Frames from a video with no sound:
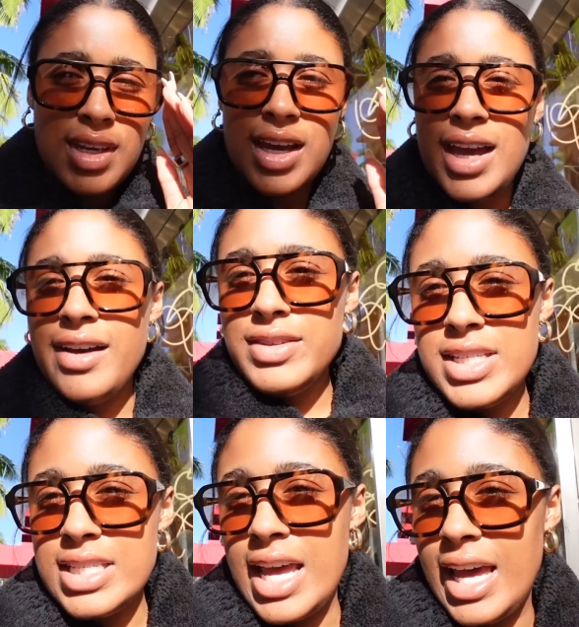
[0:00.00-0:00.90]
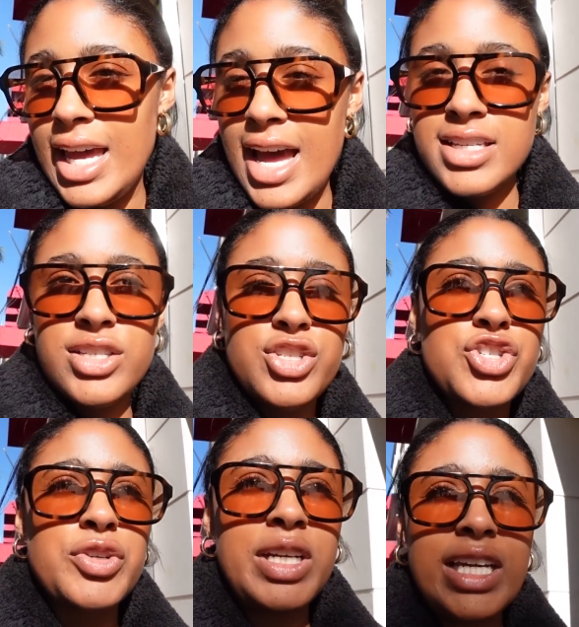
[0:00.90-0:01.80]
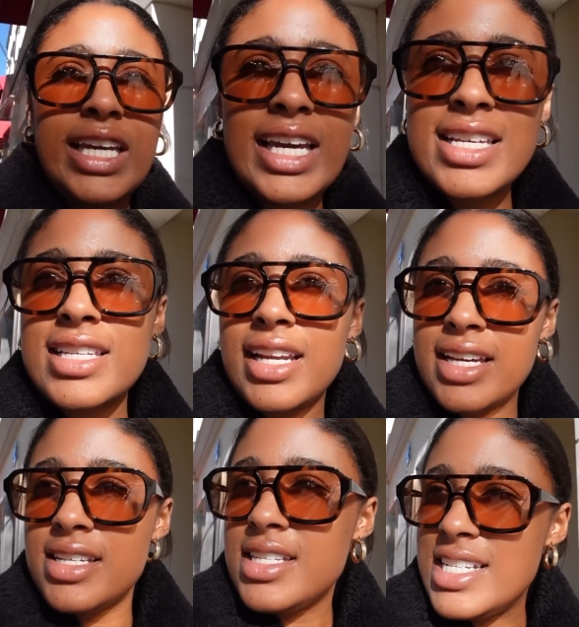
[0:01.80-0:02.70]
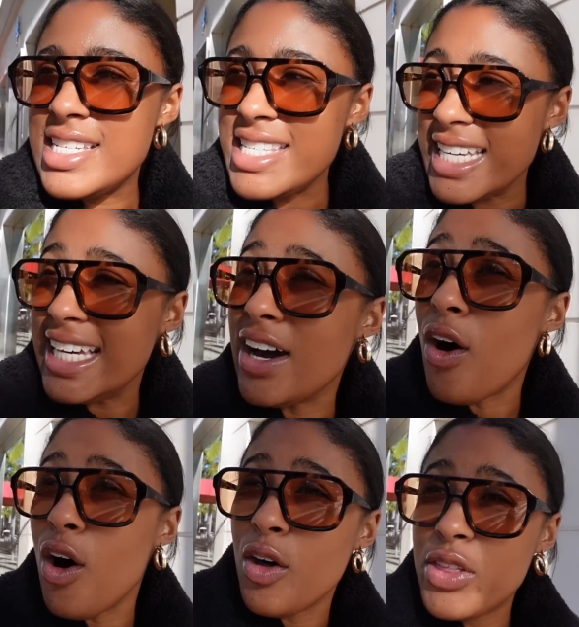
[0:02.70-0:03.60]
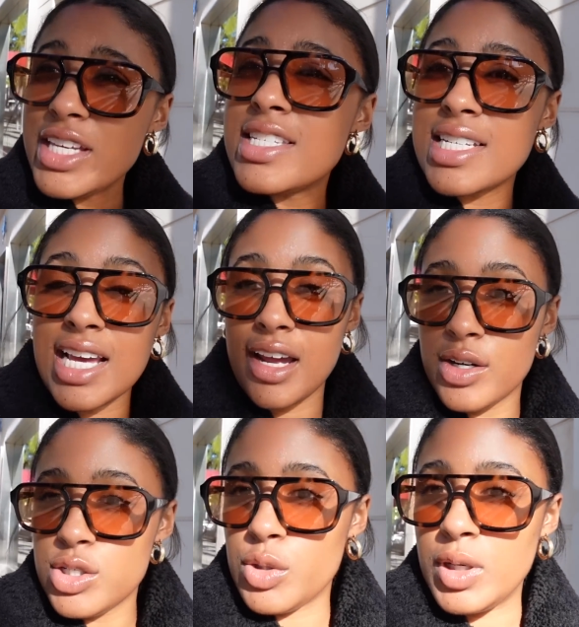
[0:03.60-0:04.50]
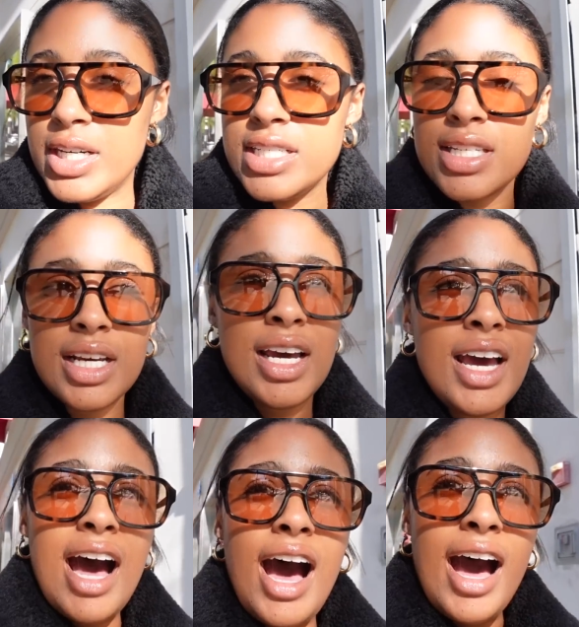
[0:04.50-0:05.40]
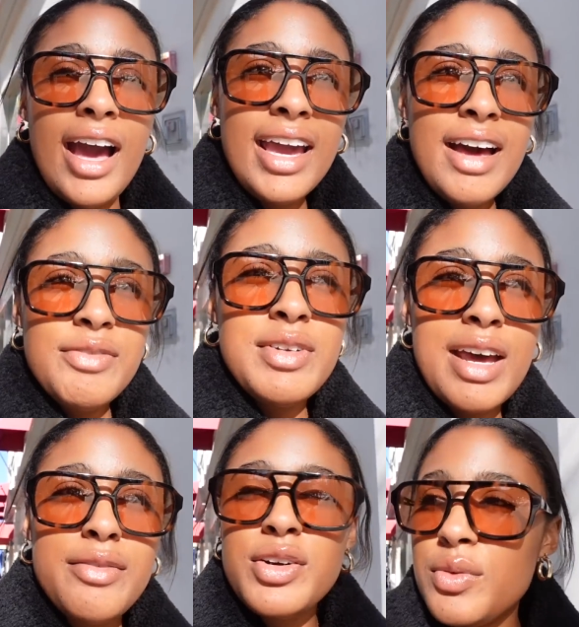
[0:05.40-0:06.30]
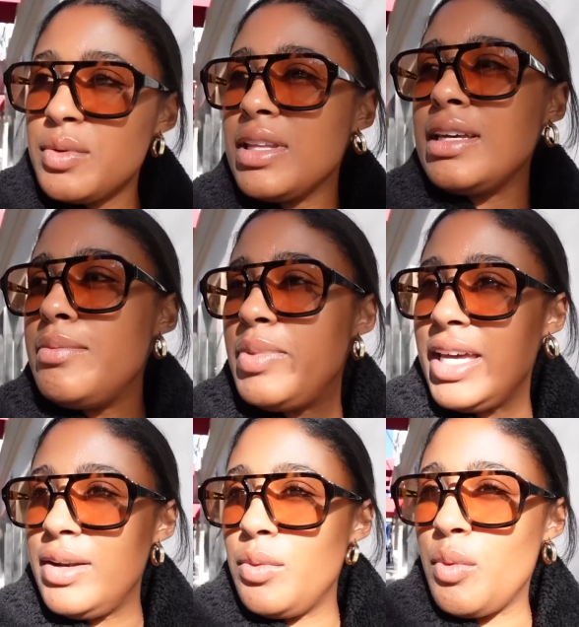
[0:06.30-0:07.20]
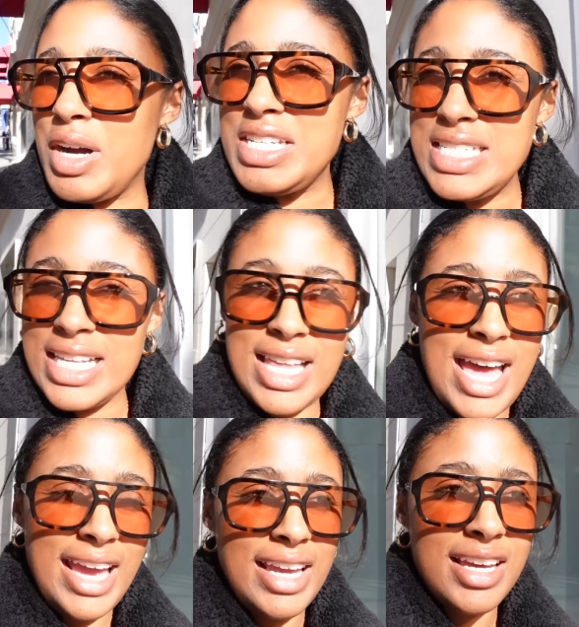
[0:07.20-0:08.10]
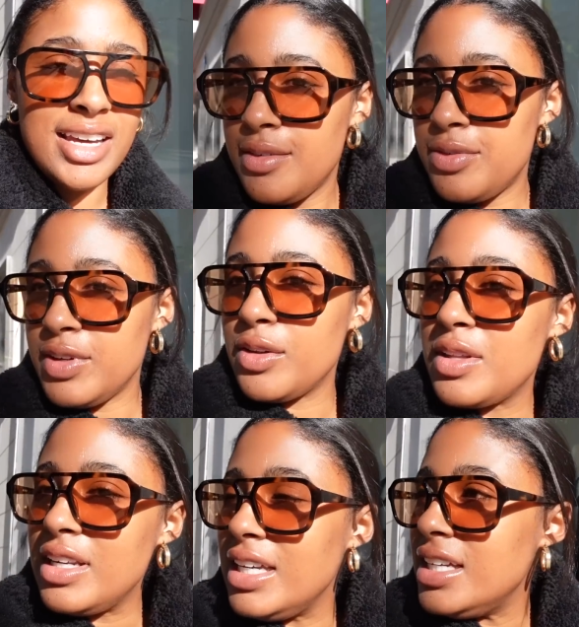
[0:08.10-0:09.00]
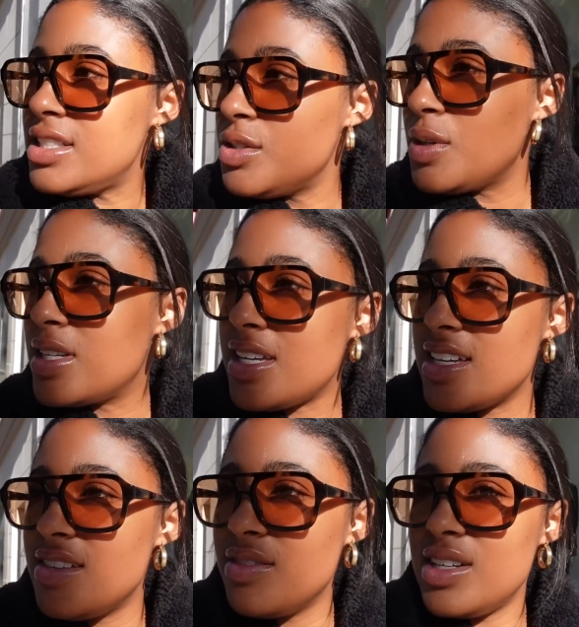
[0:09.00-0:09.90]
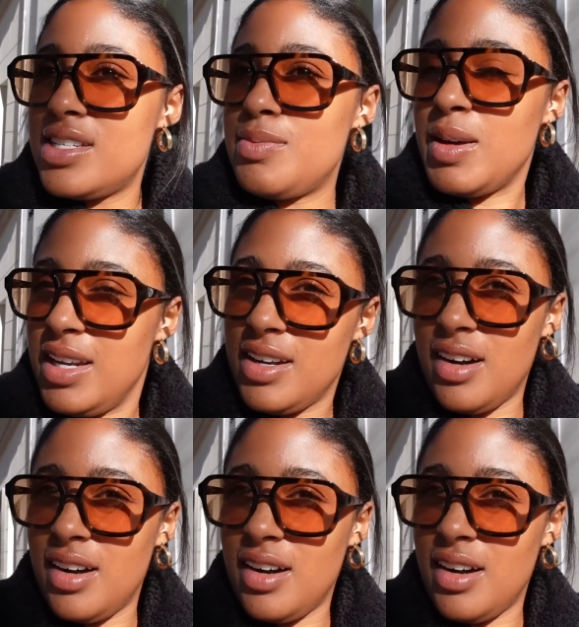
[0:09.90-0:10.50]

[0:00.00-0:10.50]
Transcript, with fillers: I have to say, as intriguing as it is to see all these designer stores, I have never really been one to like feel the need to excessively spend